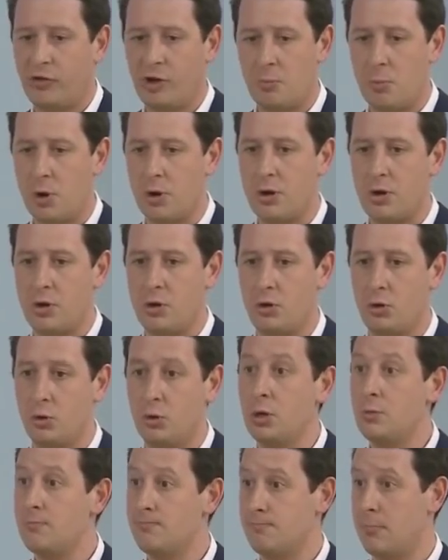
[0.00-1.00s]
so someone
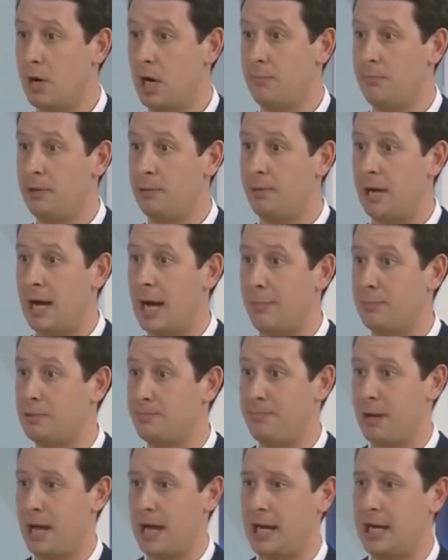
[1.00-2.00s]
who might be
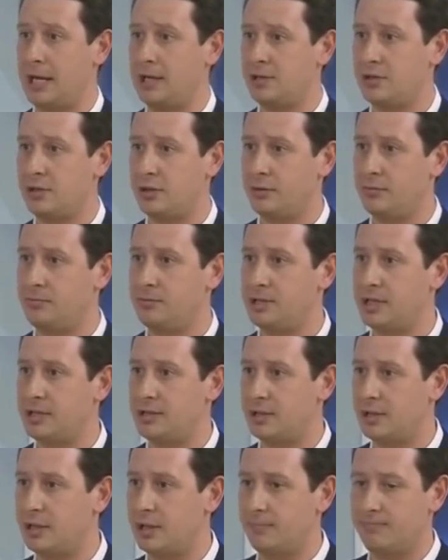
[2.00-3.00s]
perhaps paid to
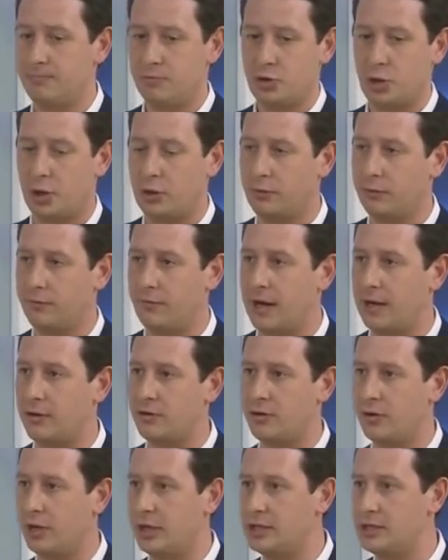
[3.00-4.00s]
sit in a troll
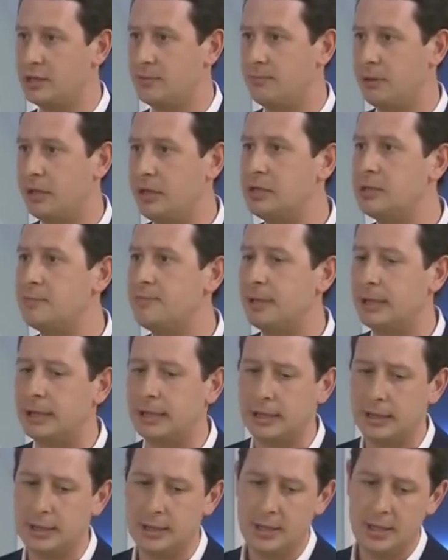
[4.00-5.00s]
factory in St.
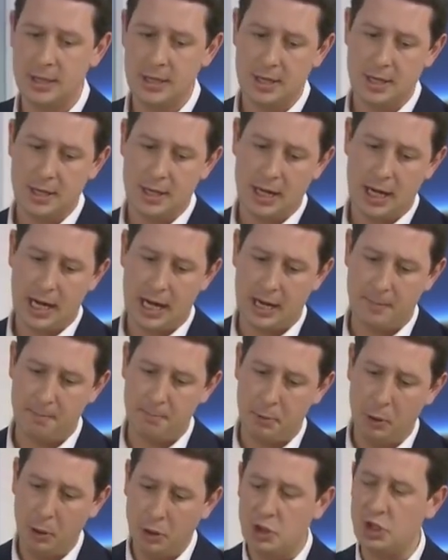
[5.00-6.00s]
Petersburg
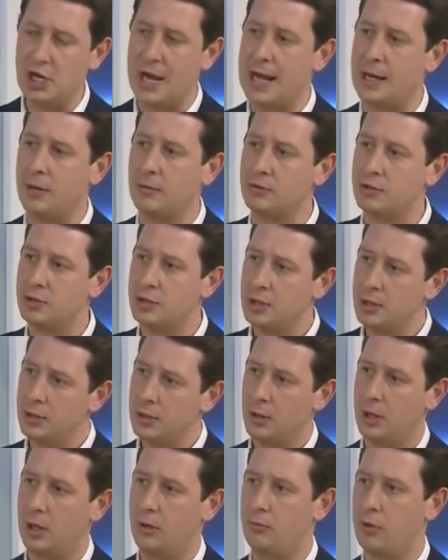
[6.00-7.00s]
and push out
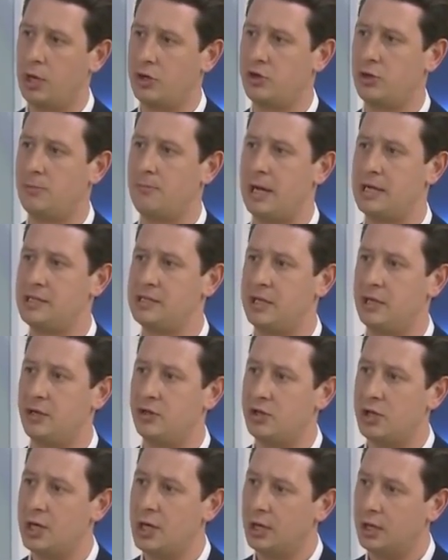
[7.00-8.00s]
a Russian
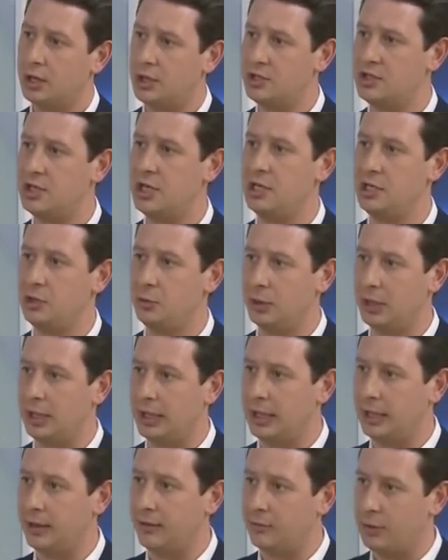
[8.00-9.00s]
message
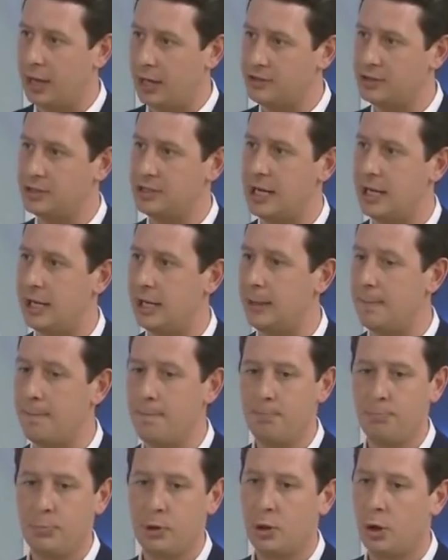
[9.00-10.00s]
continually throughout a
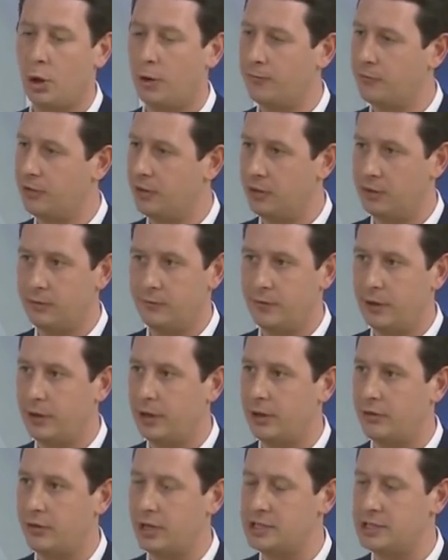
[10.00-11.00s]
day, often in a
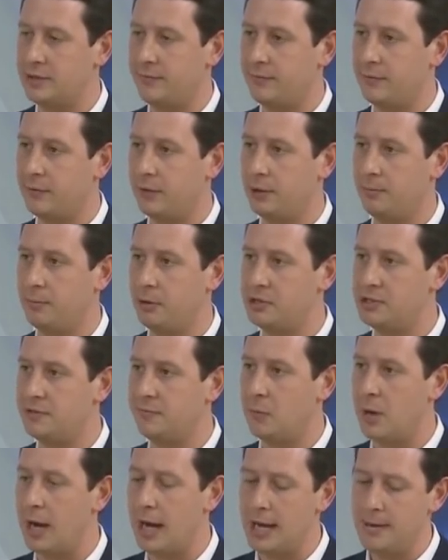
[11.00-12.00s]
very aggressive and
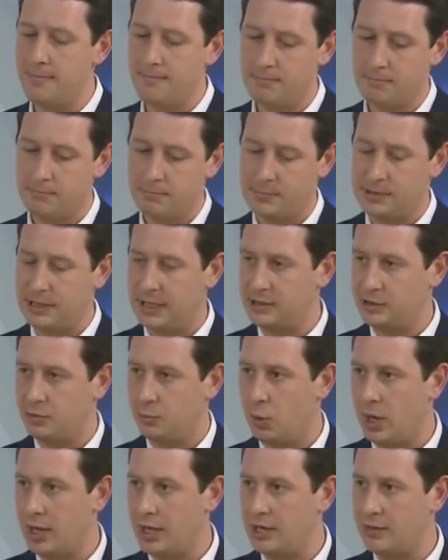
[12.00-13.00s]
abusive way.
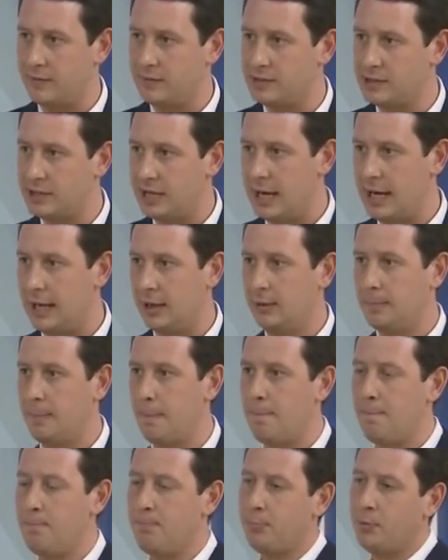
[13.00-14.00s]
That's on one end of the
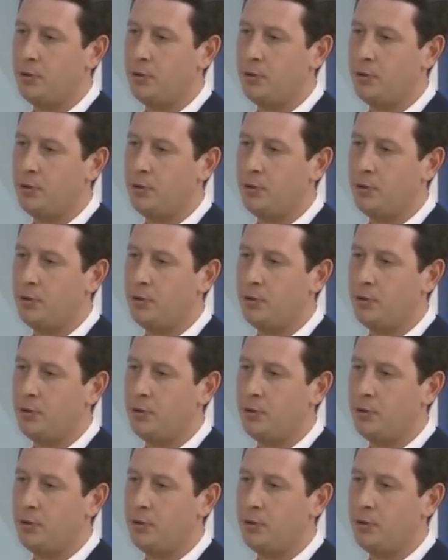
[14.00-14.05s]
scale.